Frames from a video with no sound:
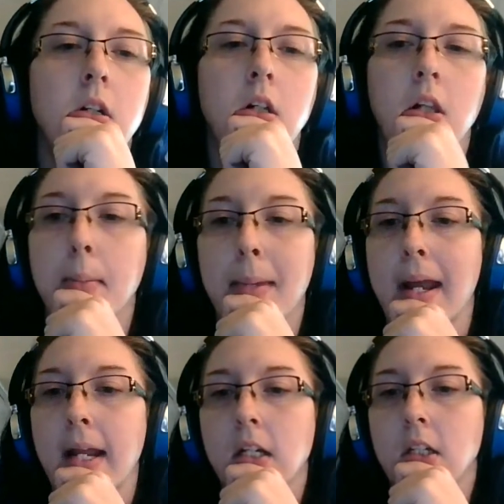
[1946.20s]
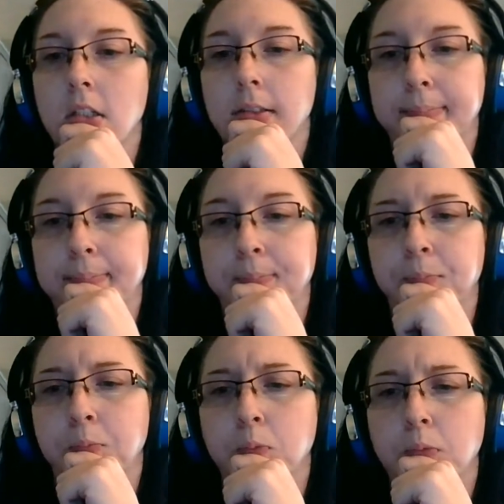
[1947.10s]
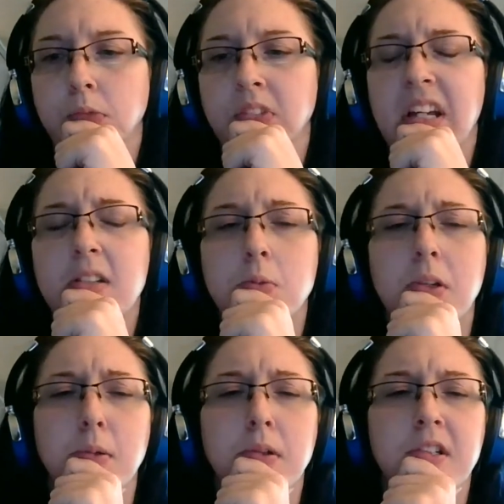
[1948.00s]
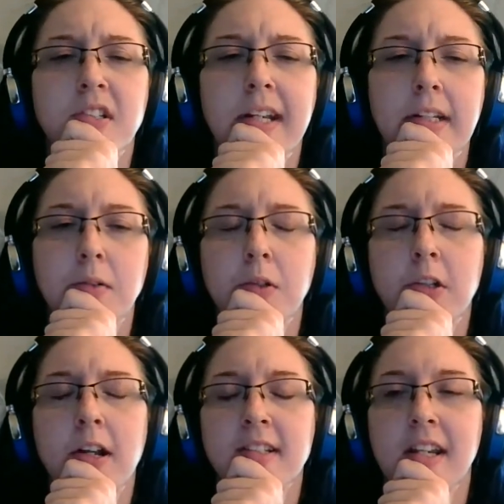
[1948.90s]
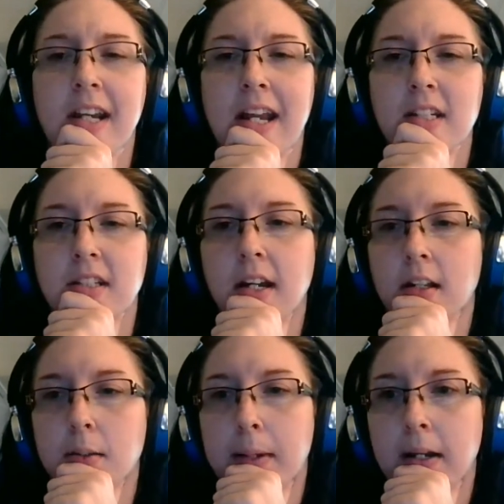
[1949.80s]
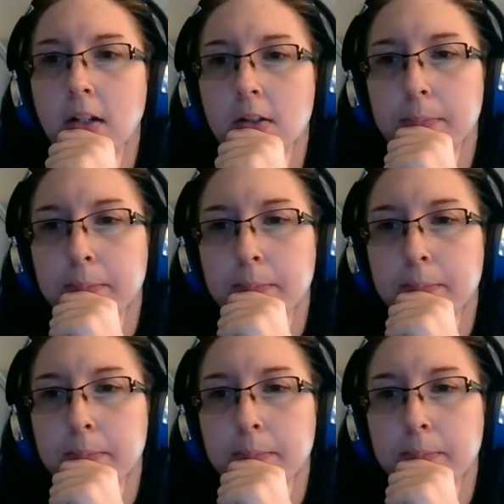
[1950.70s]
climatic. Sounds weird when you're not saying anticlimactic.